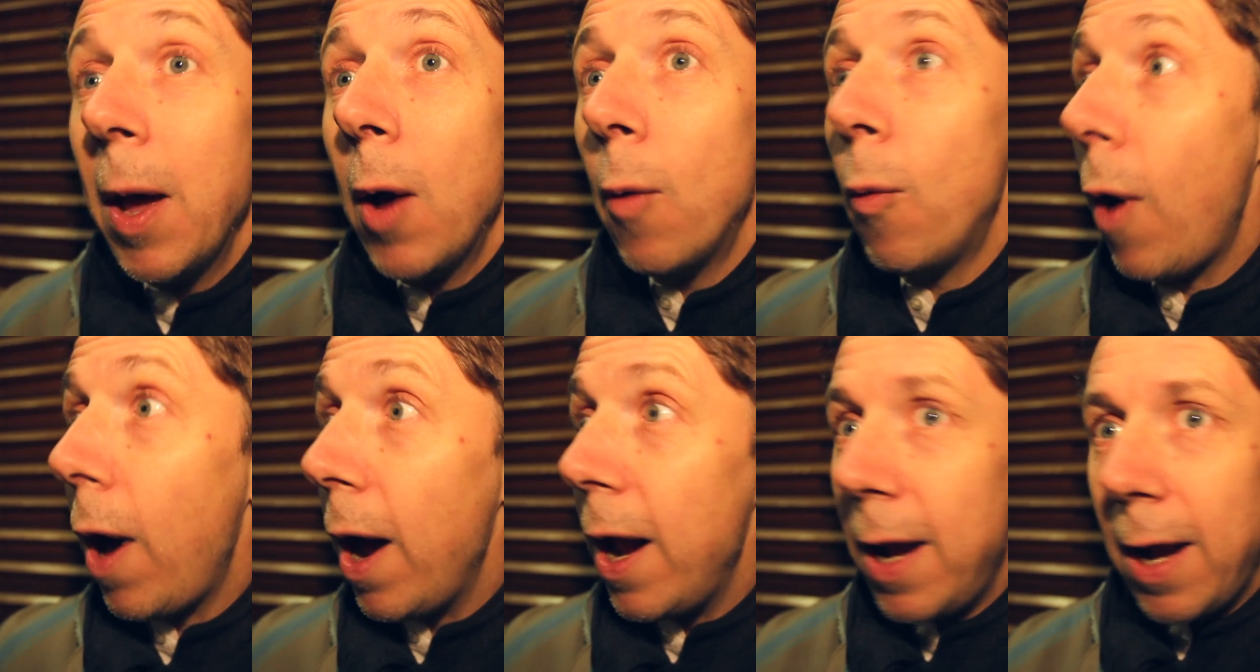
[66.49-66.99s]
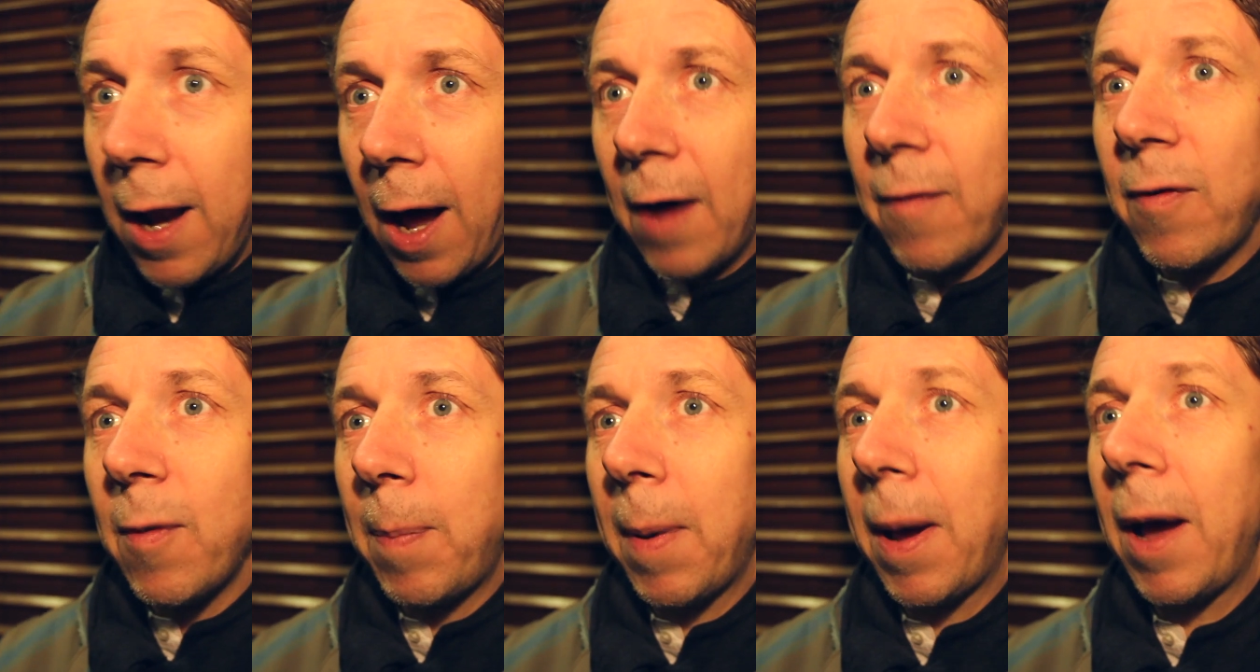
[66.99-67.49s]
What I
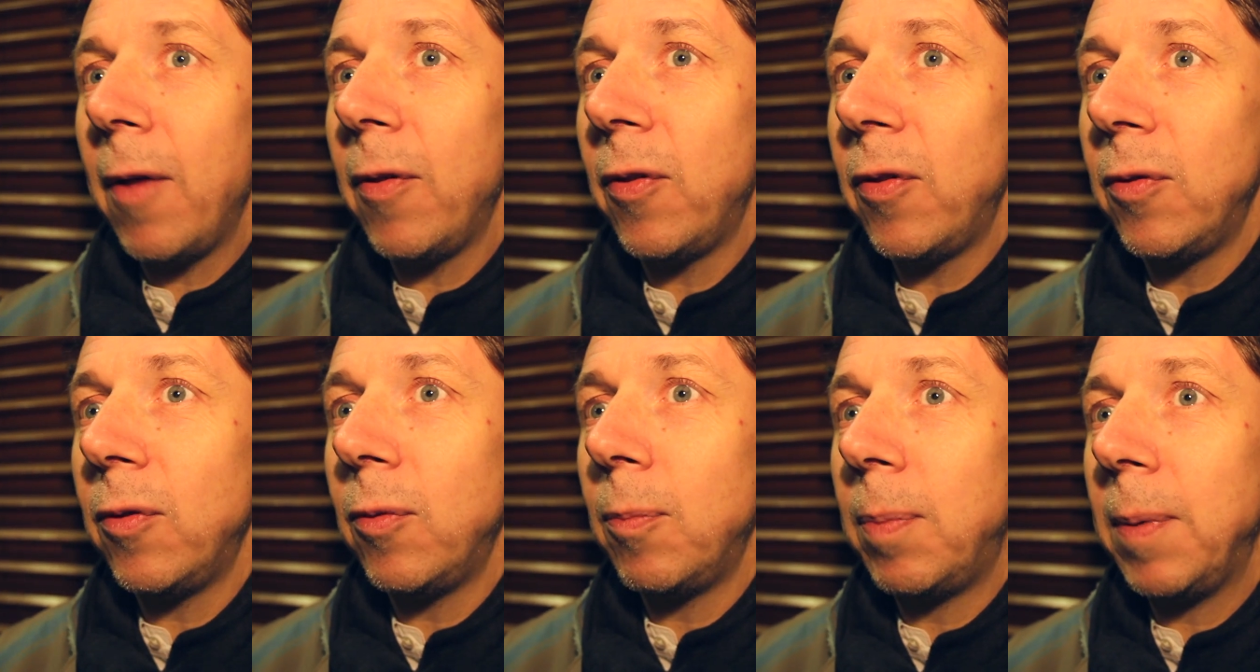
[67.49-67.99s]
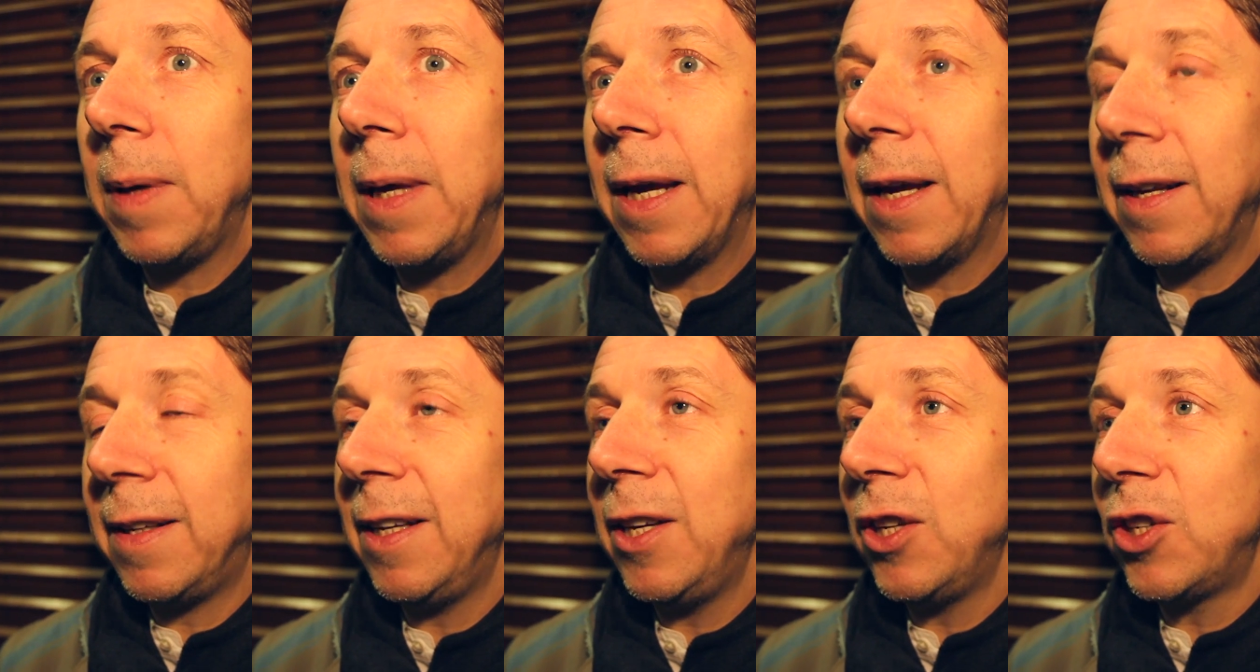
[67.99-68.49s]
love about being
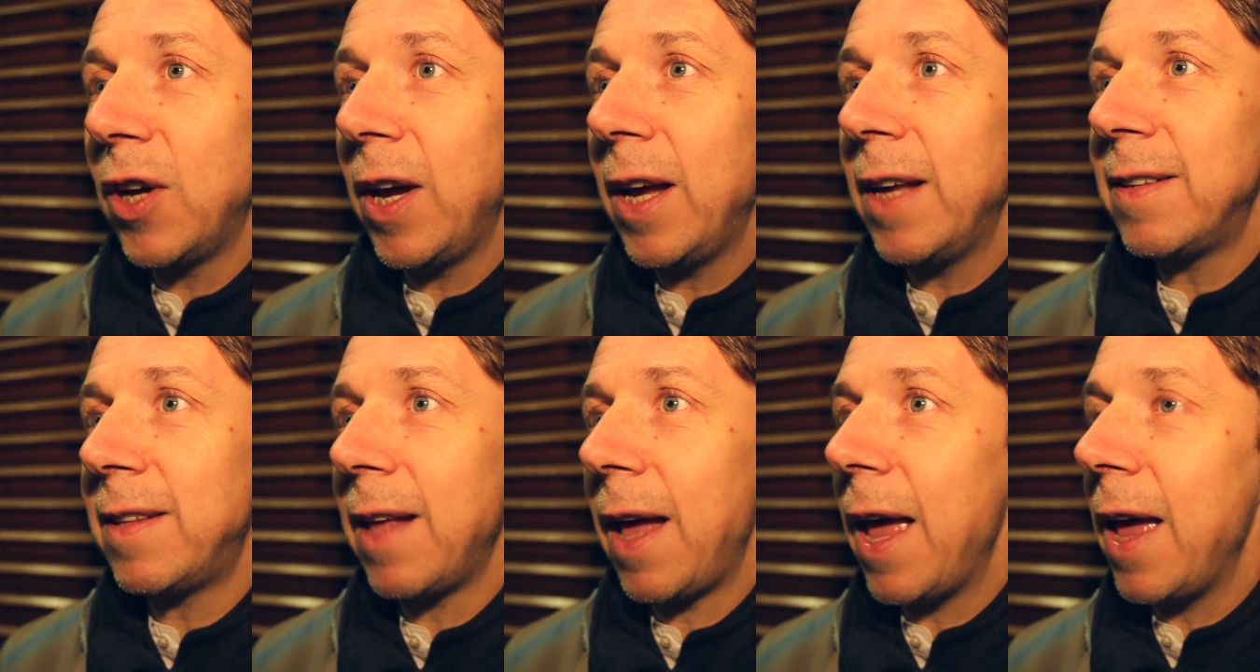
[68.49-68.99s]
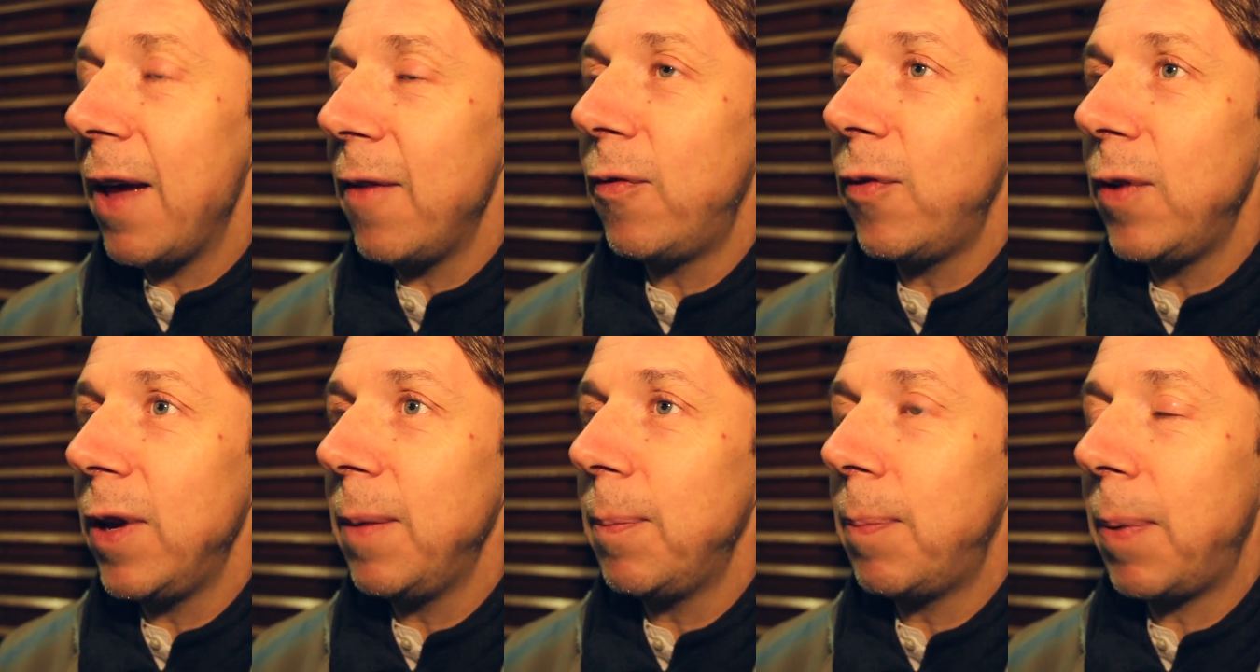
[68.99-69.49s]
a DJ is that
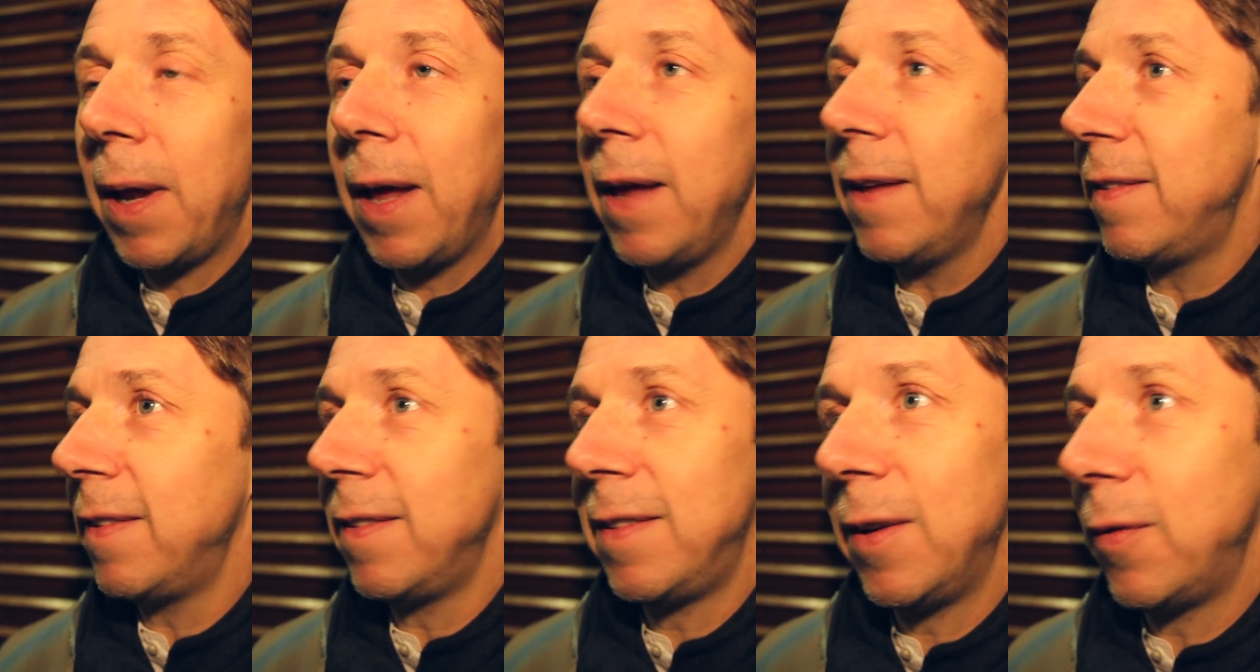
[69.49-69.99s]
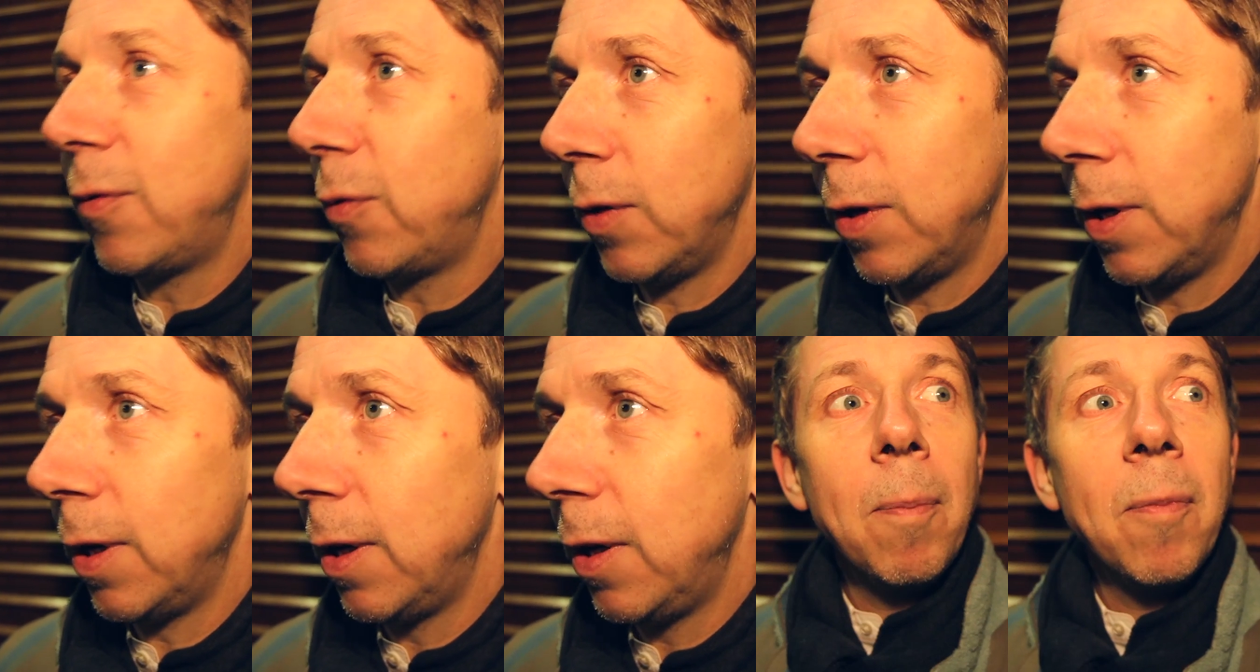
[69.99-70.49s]
every place is different.